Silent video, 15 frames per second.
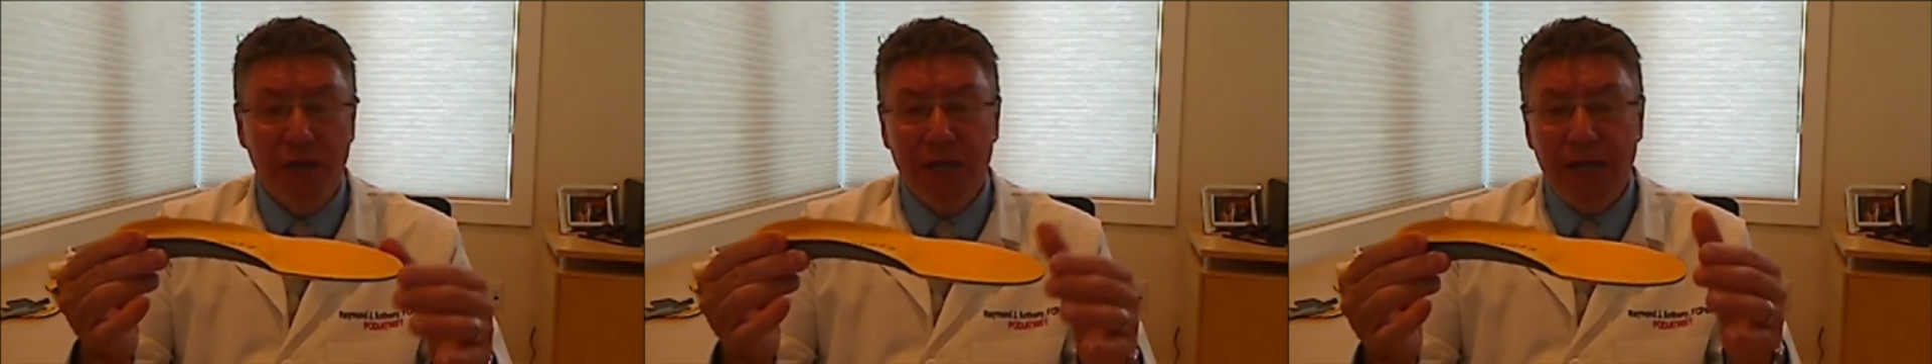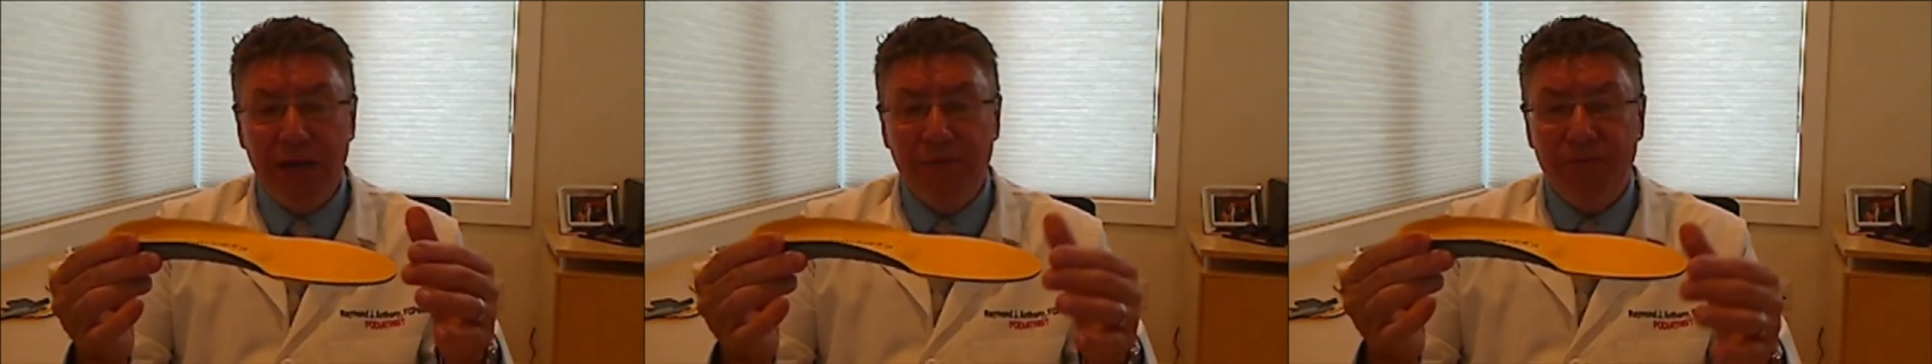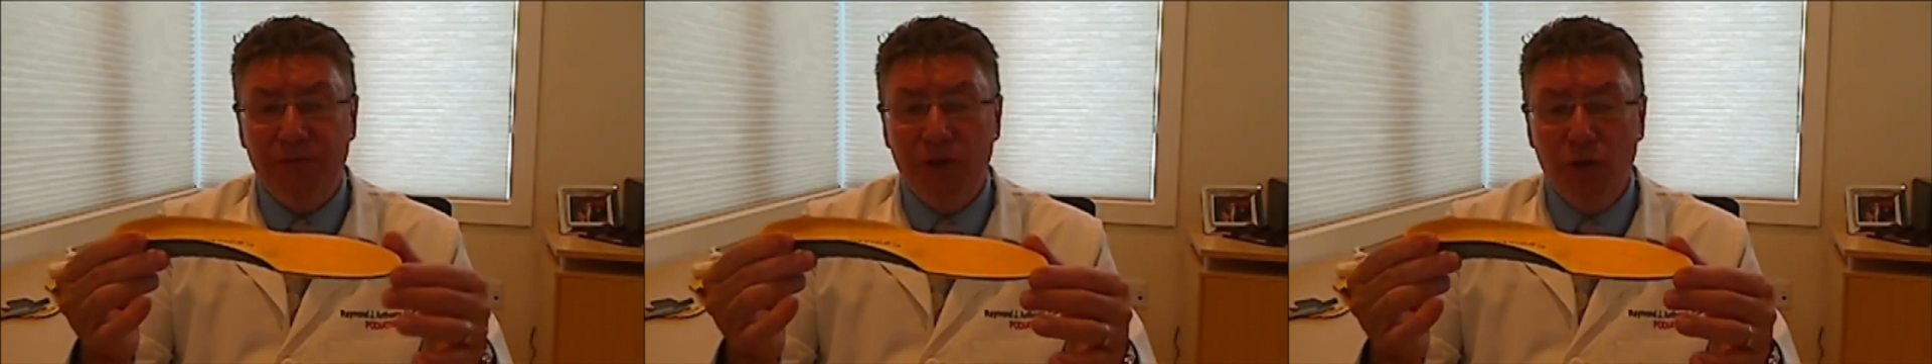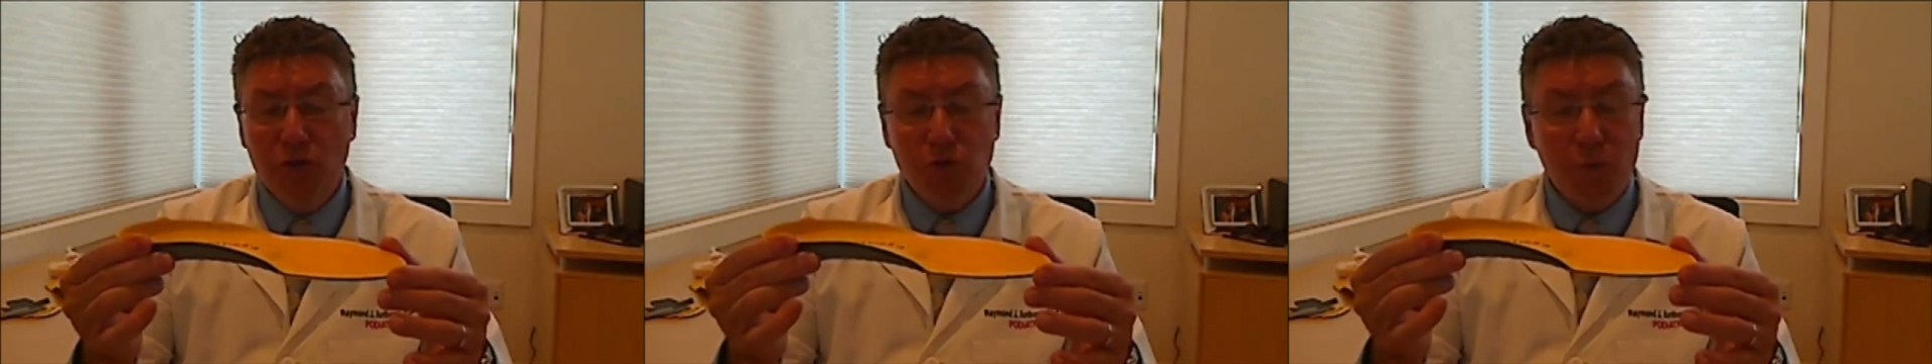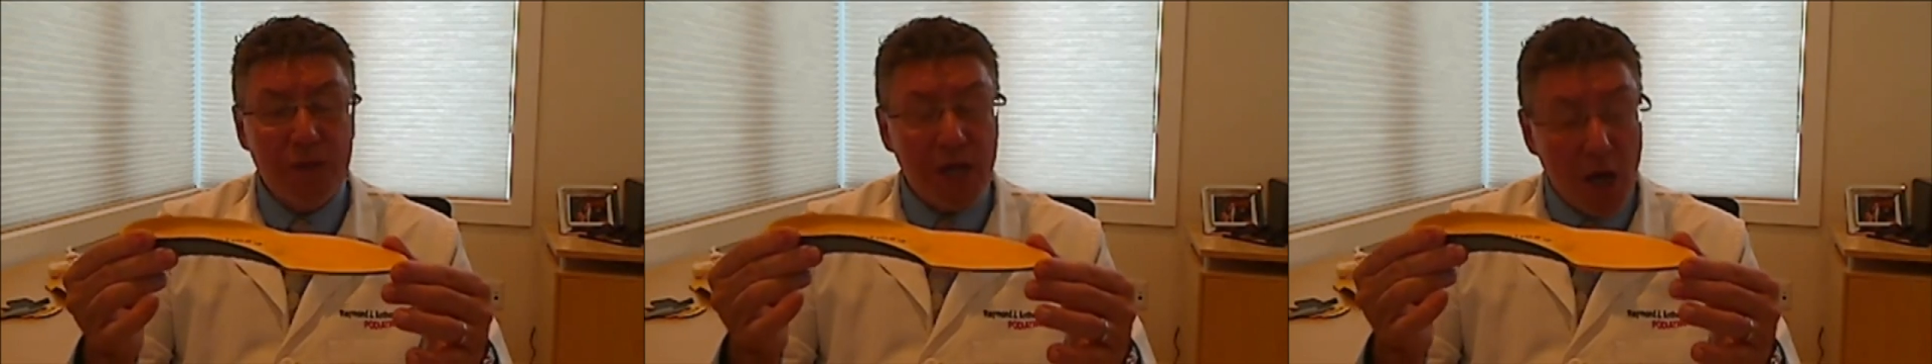infused
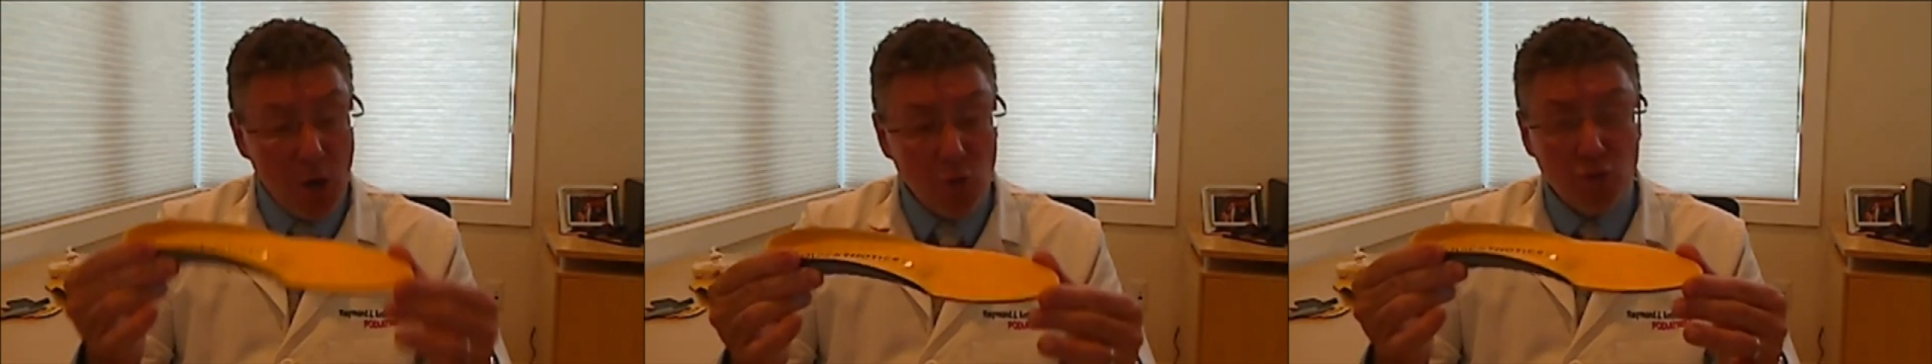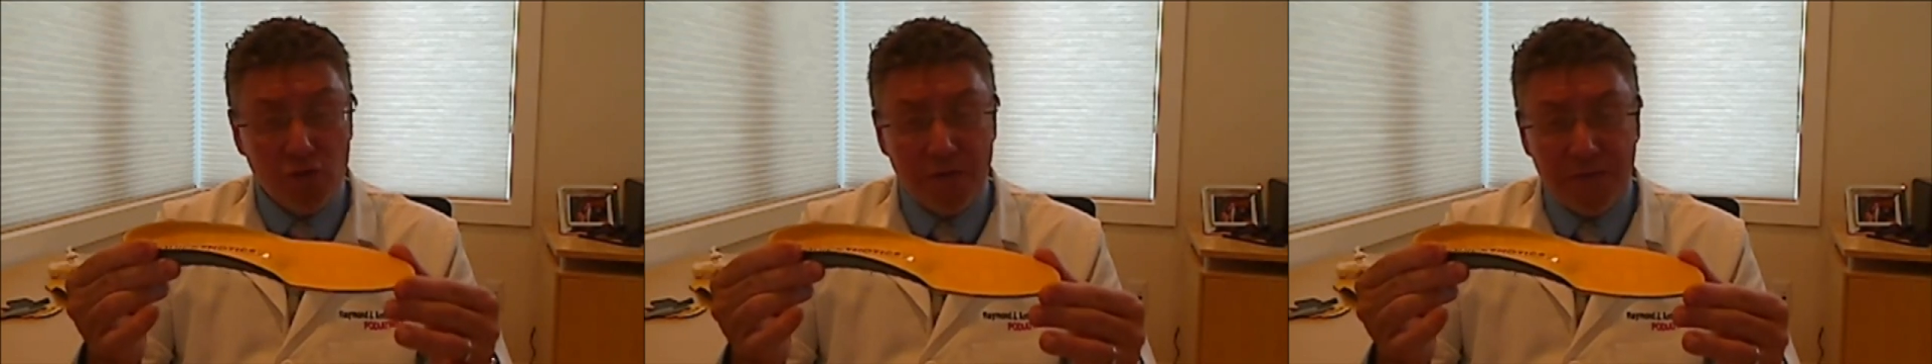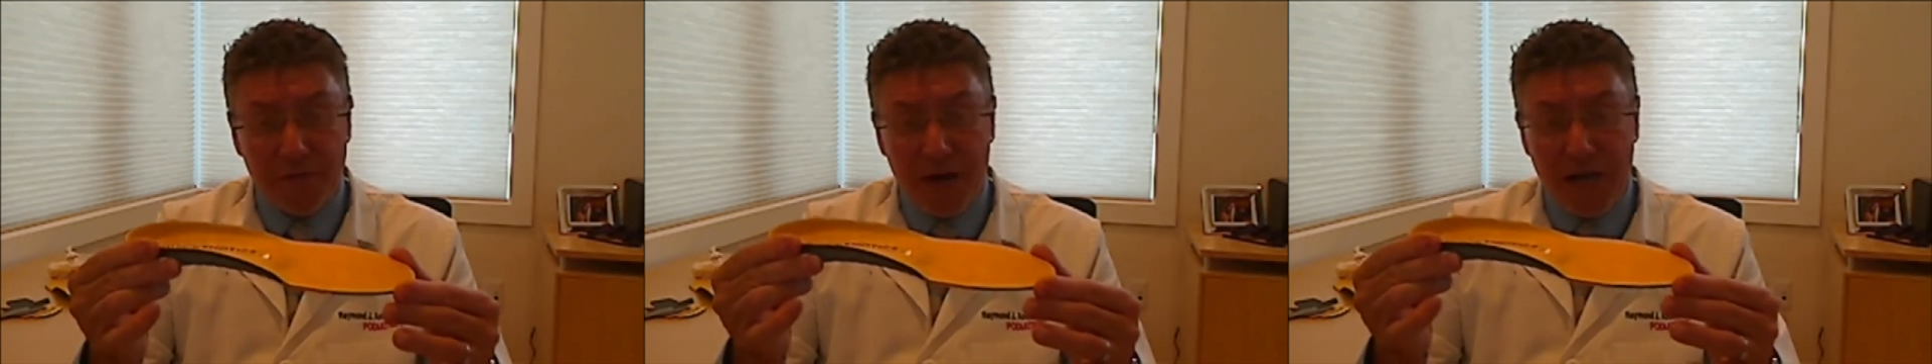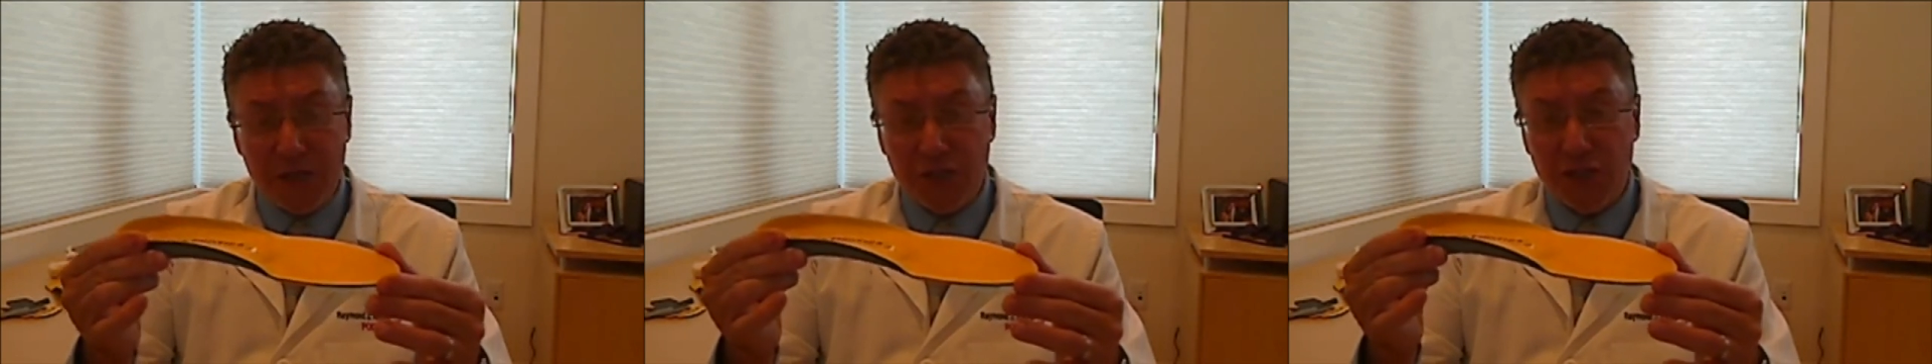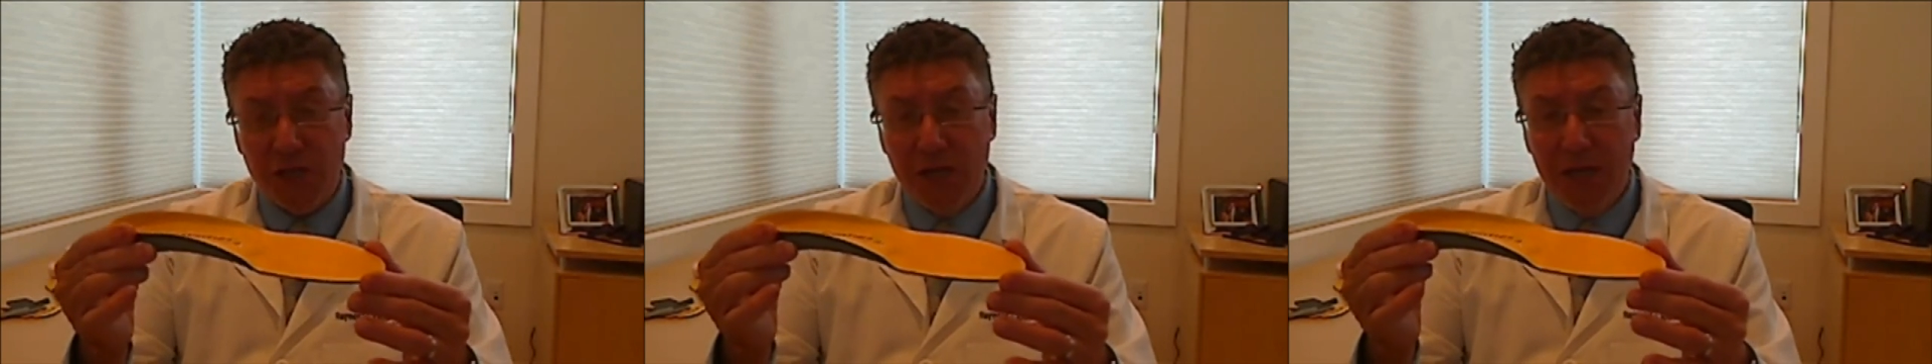with
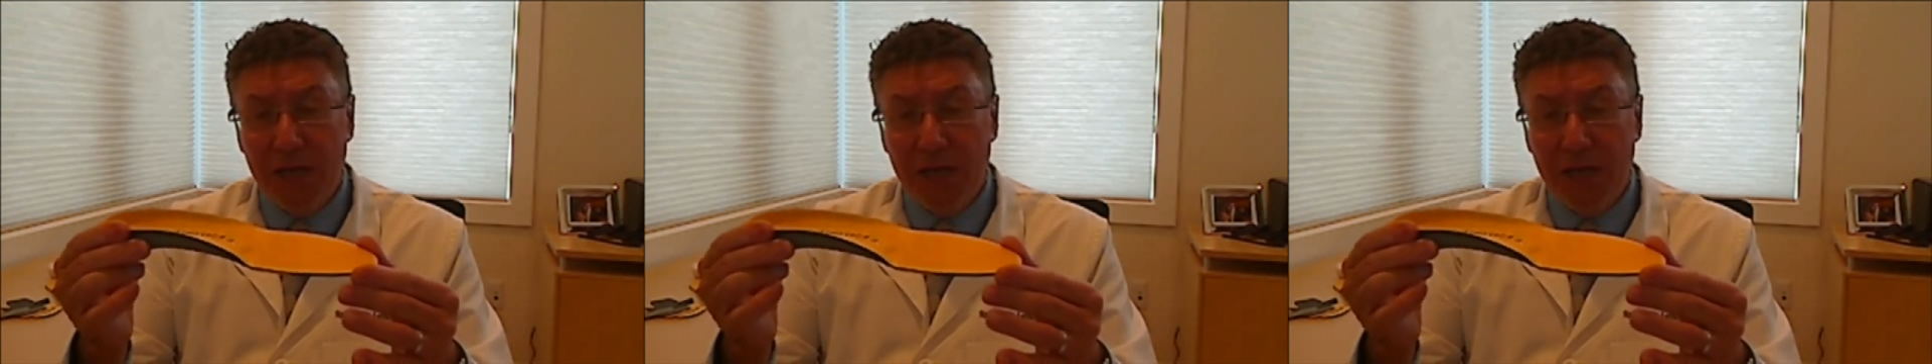ultra-fresh